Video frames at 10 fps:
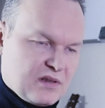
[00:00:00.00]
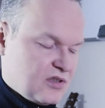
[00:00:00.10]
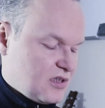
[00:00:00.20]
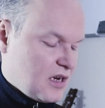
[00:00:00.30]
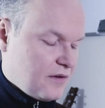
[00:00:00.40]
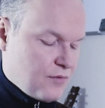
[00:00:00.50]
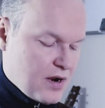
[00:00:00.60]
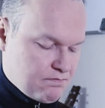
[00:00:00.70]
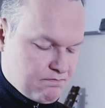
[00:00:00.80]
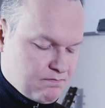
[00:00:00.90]
Just kind of
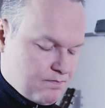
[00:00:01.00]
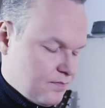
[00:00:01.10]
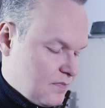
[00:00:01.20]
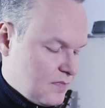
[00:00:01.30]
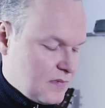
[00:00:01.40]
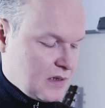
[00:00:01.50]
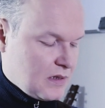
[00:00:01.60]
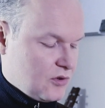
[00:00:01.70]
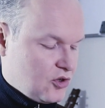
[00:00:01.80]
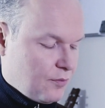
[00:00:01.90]
one
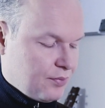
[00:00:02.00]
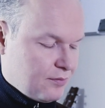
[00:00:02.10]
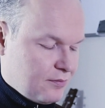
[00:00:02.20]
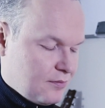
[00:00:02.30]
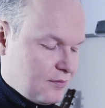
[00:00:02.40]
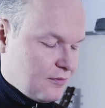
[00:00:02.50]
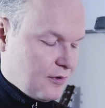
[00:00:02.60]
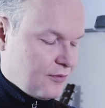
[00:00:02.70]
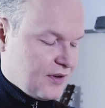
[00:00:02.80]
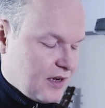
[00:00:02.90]
chop
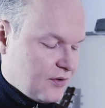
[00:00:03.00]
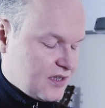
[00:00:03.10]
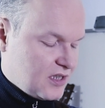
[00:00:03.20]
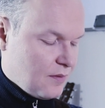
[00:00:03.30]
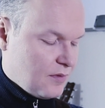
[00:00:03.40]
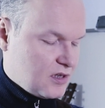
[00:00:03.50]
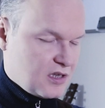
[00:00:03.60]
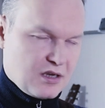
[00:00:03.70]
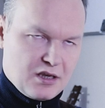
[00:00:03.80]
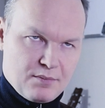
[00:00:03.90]
on the
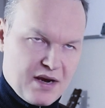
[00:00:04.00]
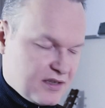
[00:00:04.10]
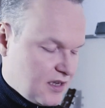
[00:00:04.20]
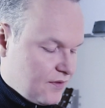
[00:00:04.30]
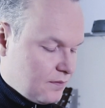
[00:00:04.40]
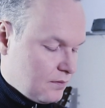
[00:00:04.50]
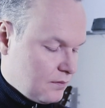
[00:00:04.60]
C minor 7.